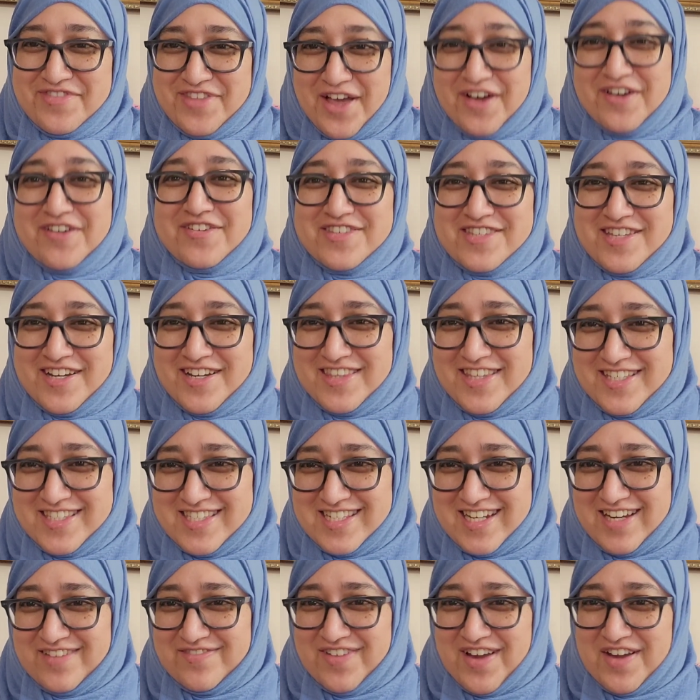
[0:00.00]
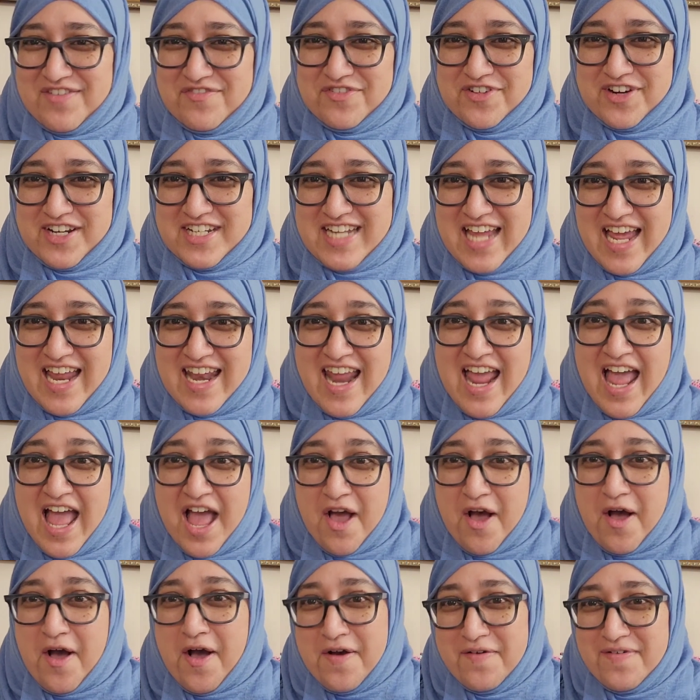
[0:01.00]
those are the stuff I've worked at.
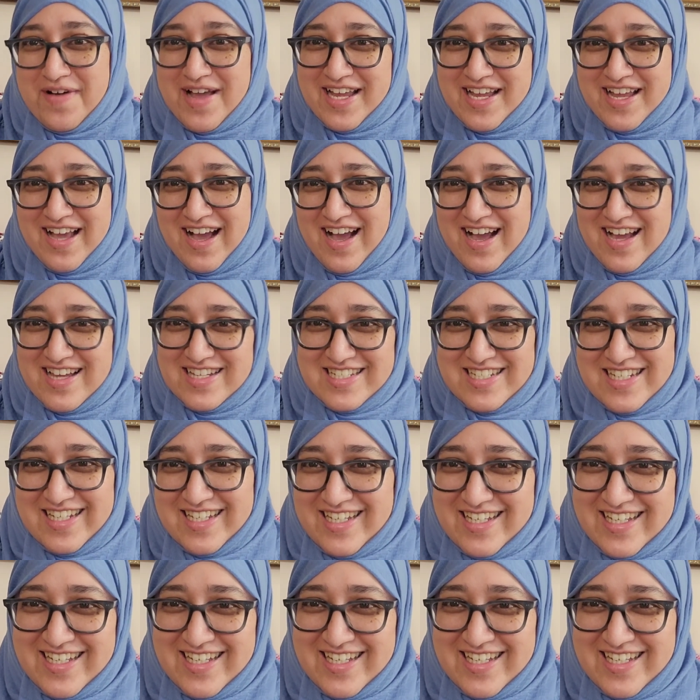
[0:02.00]
Oh my gosh!